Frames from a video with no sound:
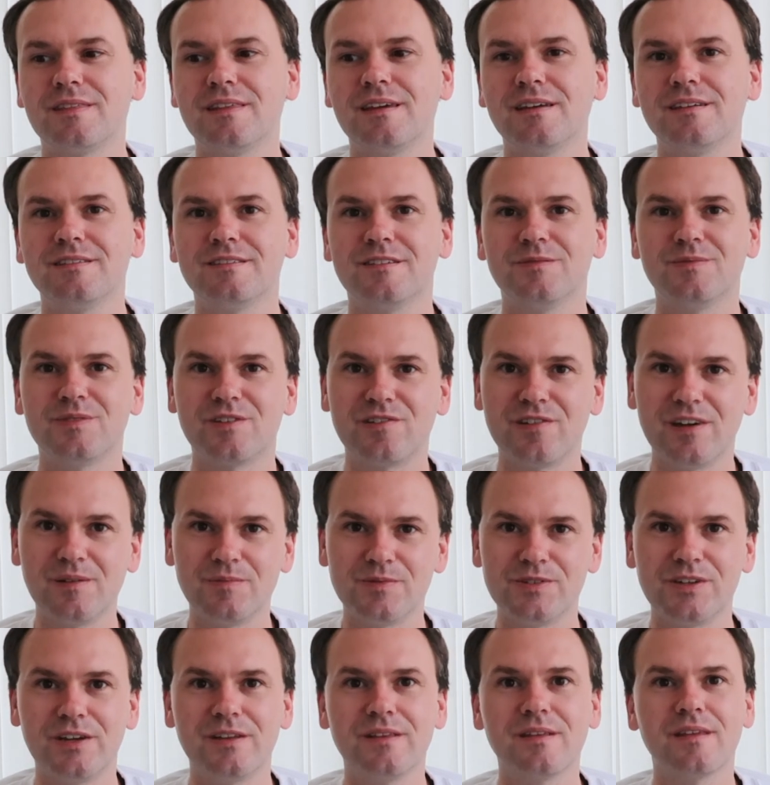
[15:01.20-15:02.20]
the
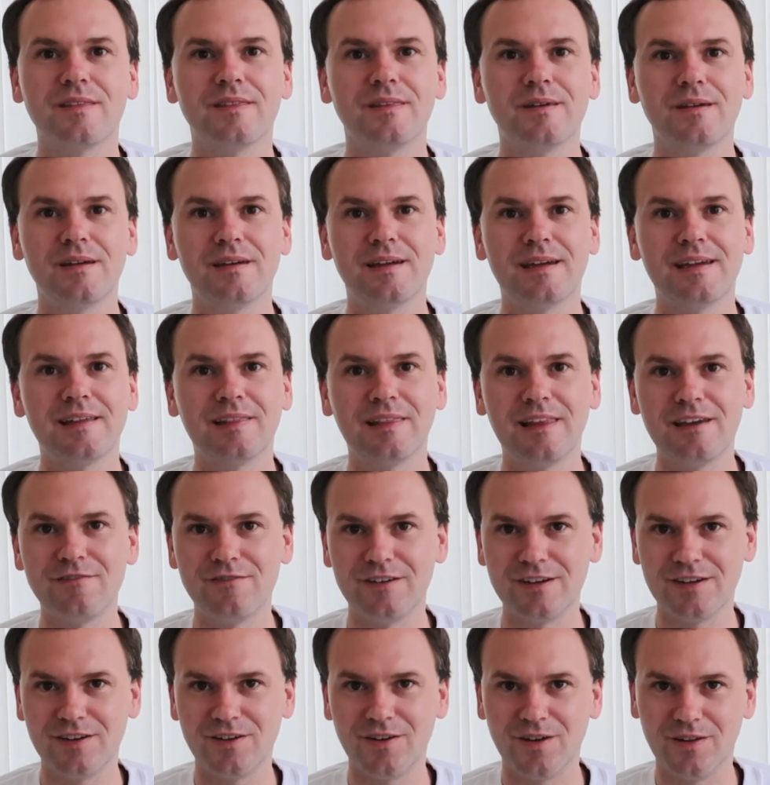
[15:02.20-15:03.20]
subscription, the
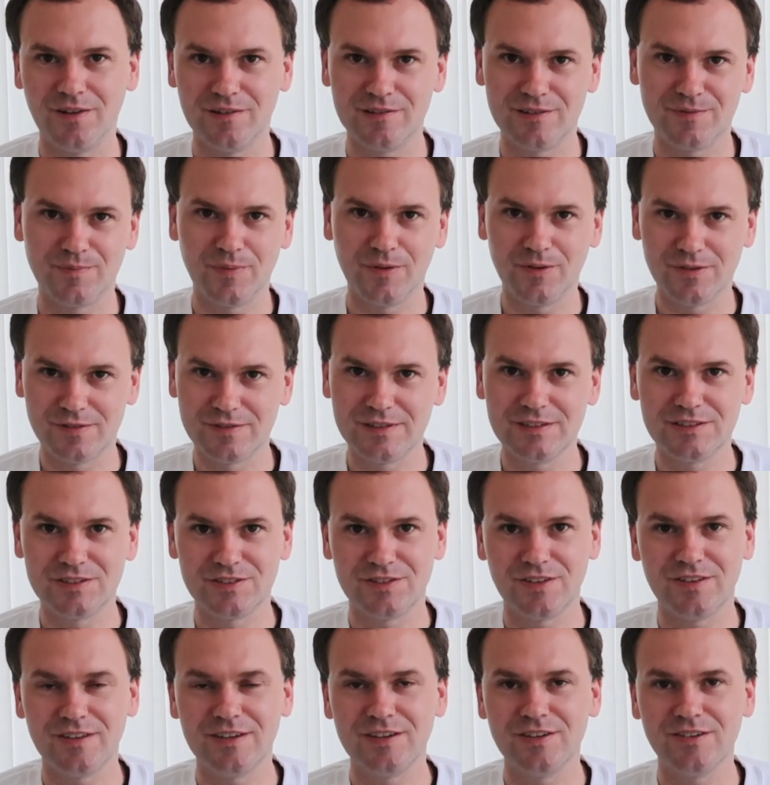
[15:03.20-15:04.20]
$11 postage
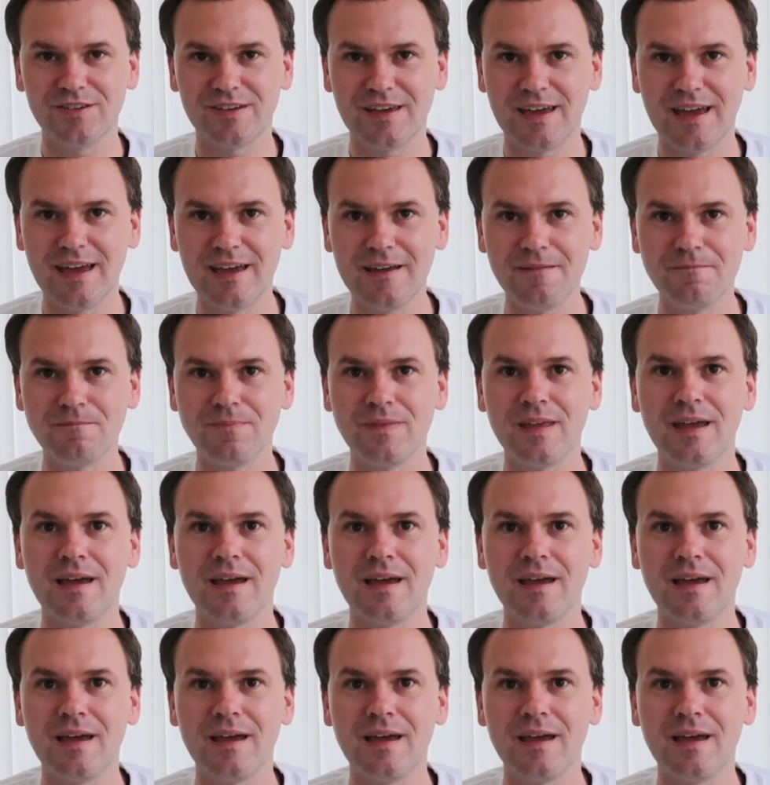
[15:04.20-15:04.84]
to the UK,